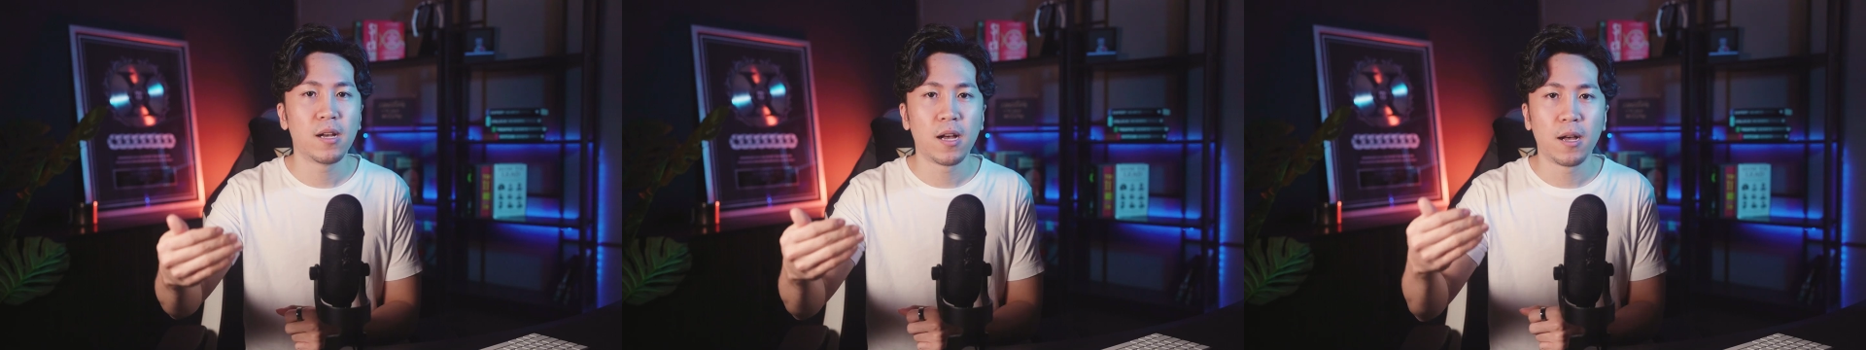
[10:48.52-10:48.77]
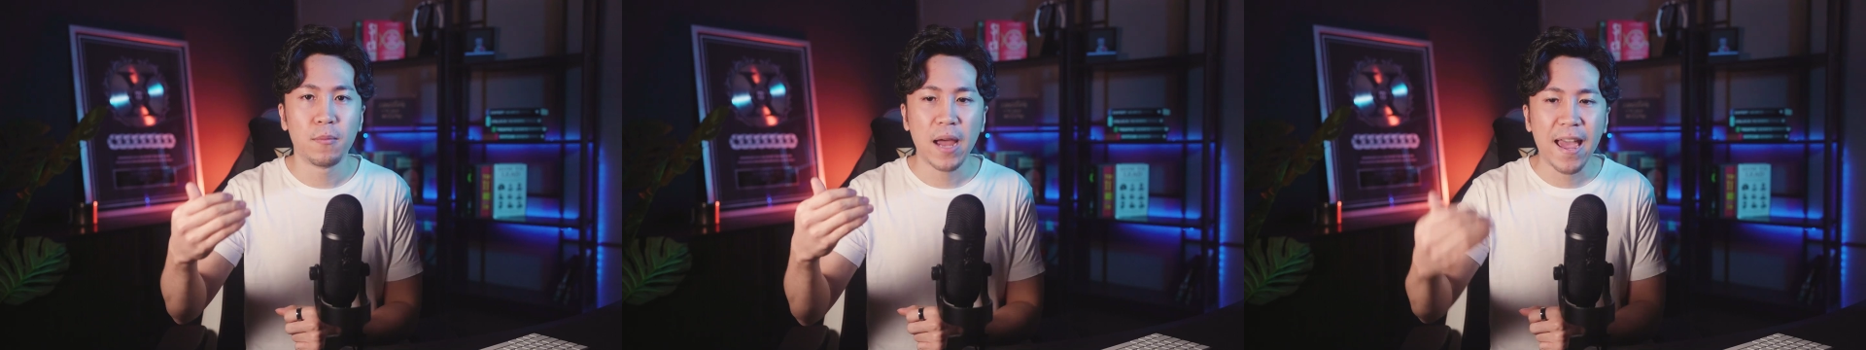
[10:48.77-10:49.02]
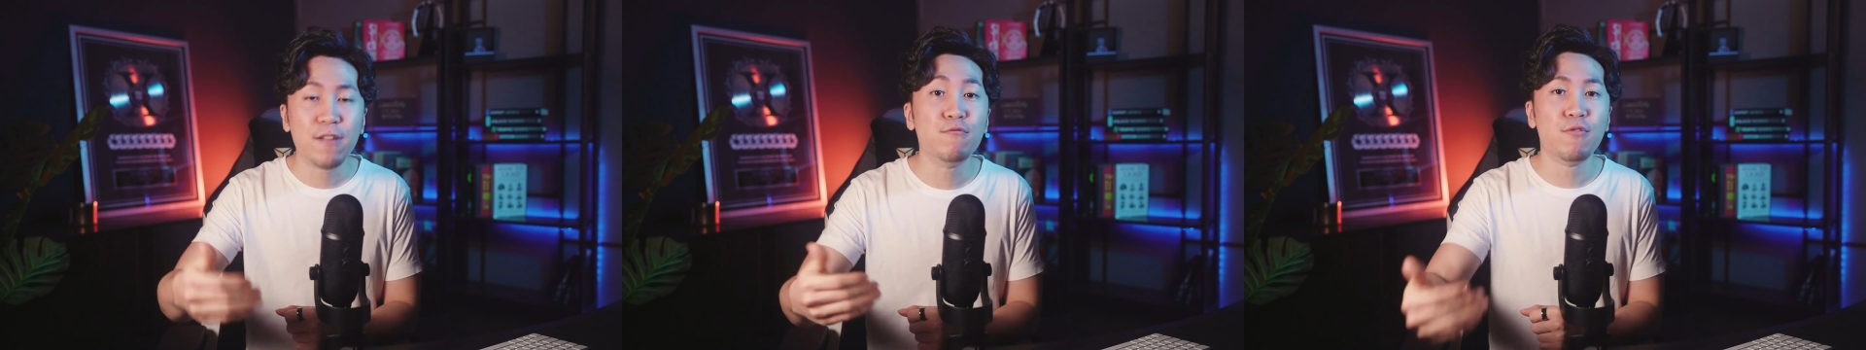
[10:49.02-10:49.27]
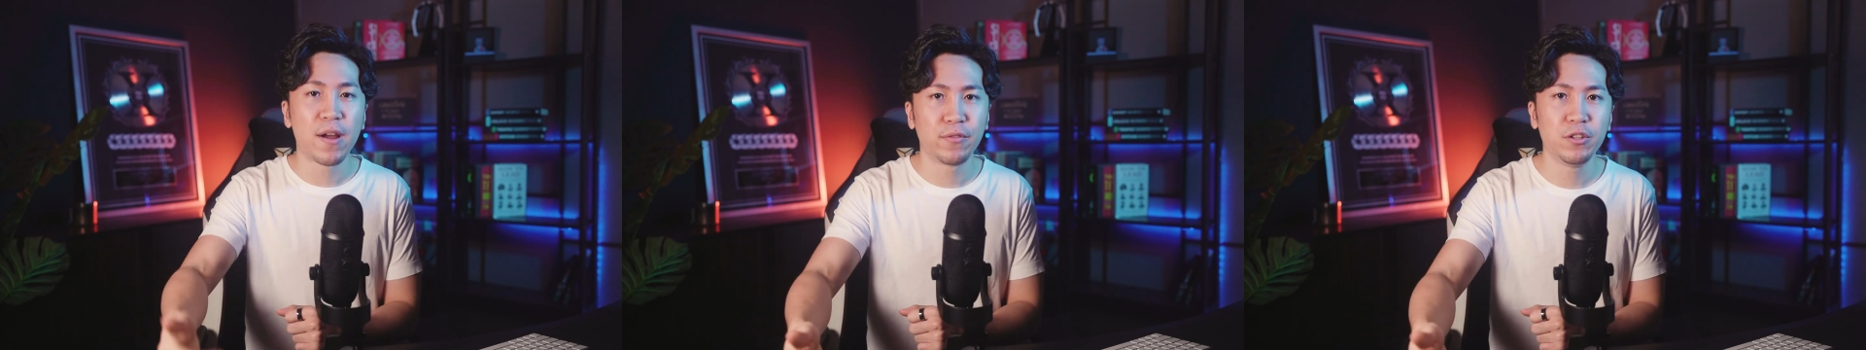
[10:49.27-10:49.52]
ad
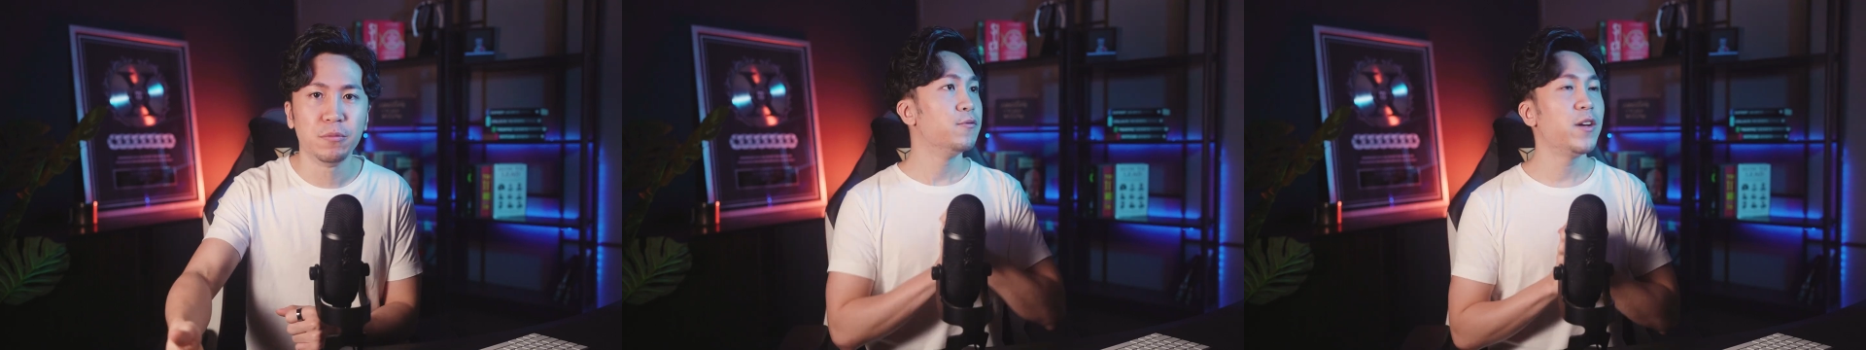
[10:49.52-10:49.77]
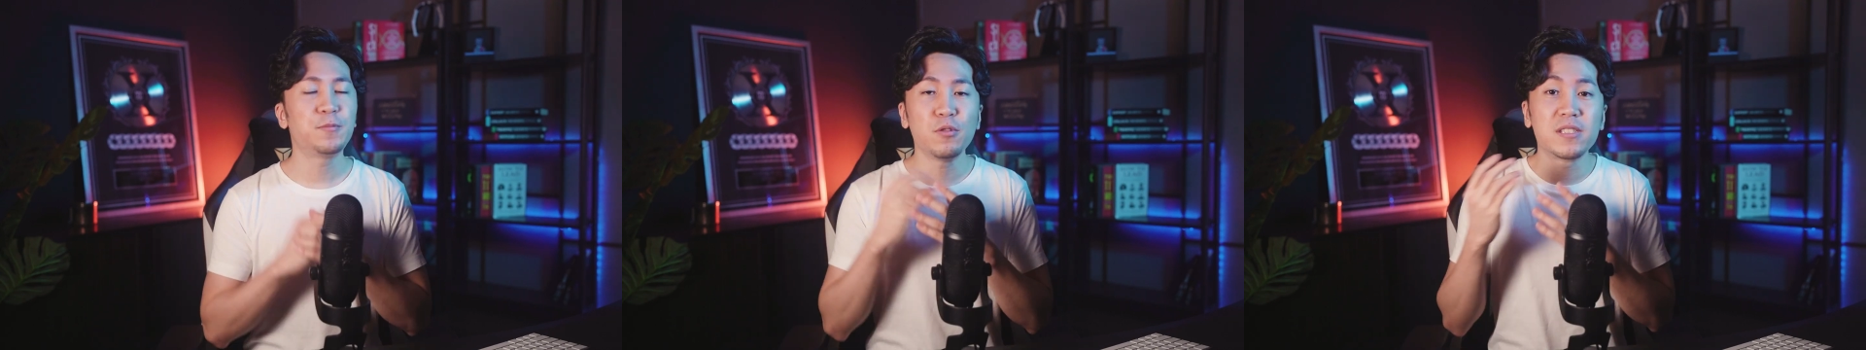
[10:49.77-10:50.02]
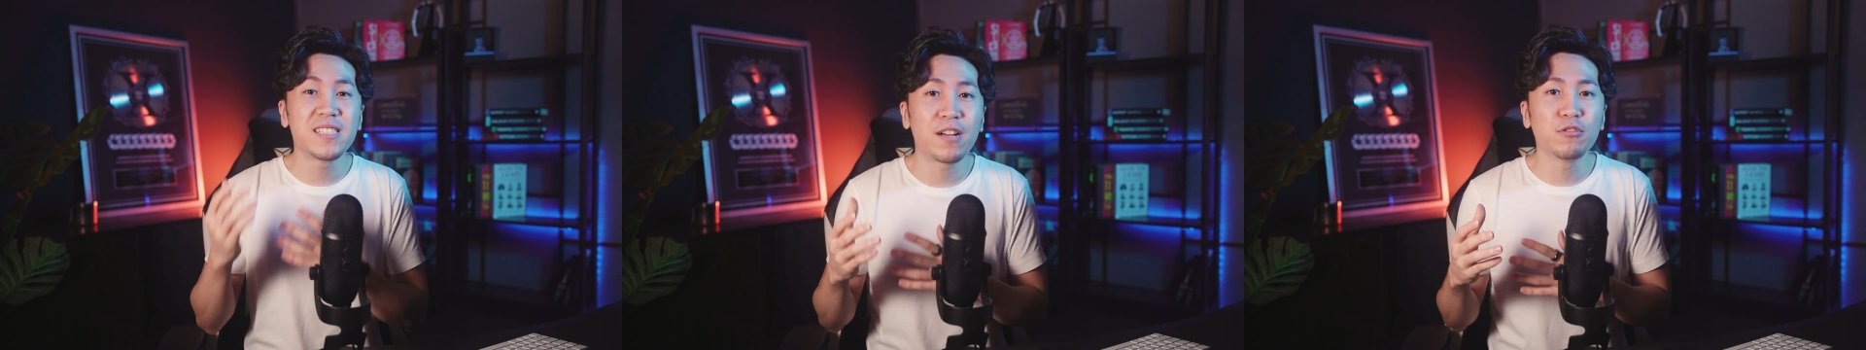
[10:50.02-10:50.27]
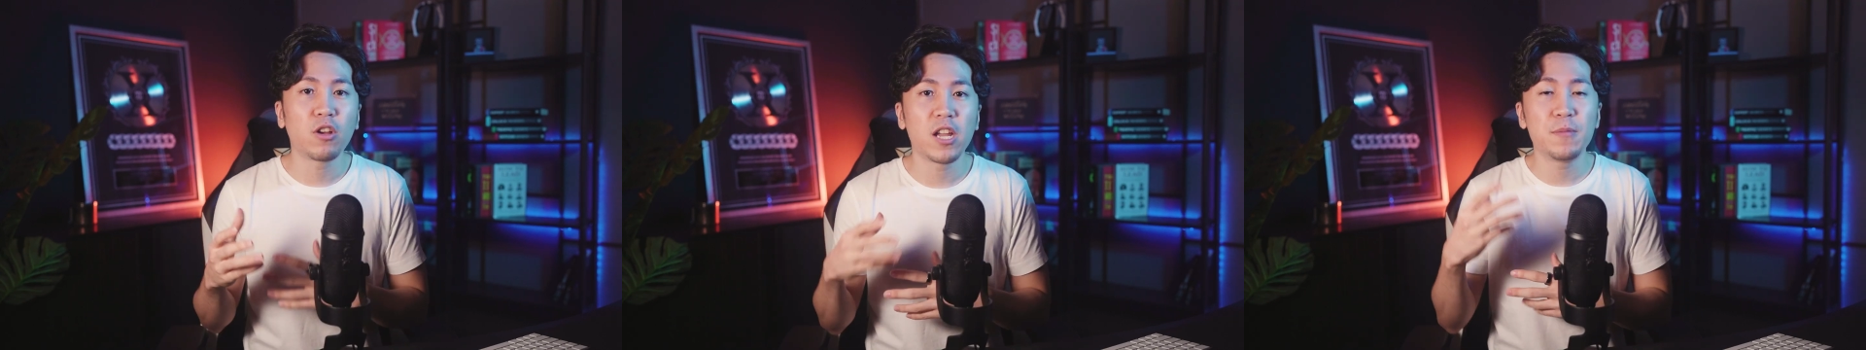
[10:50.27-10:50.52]
revenue. Facebook is
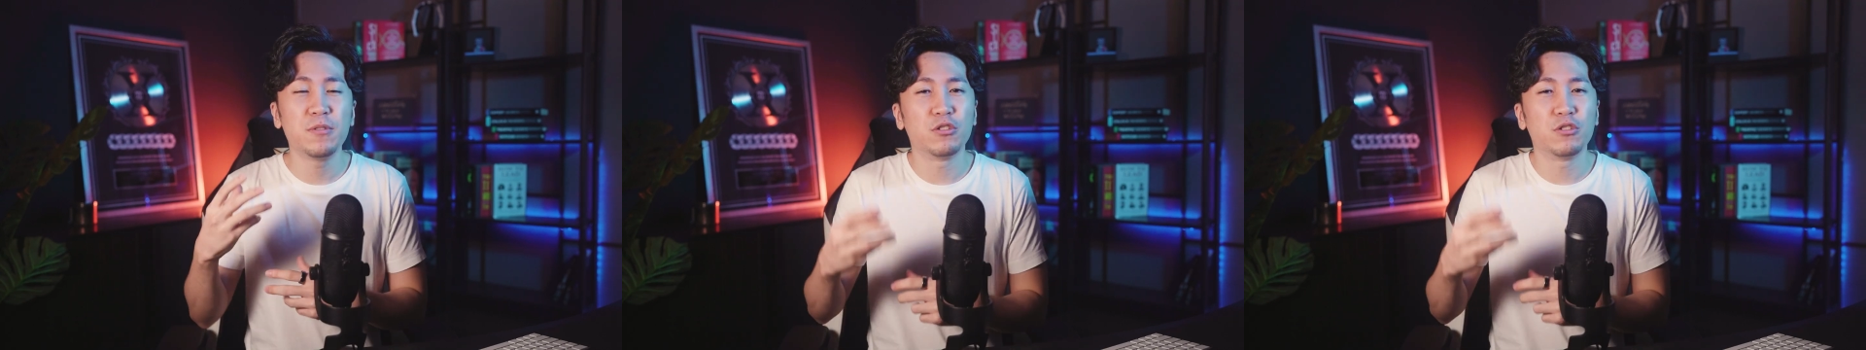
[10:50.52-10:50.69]
now not able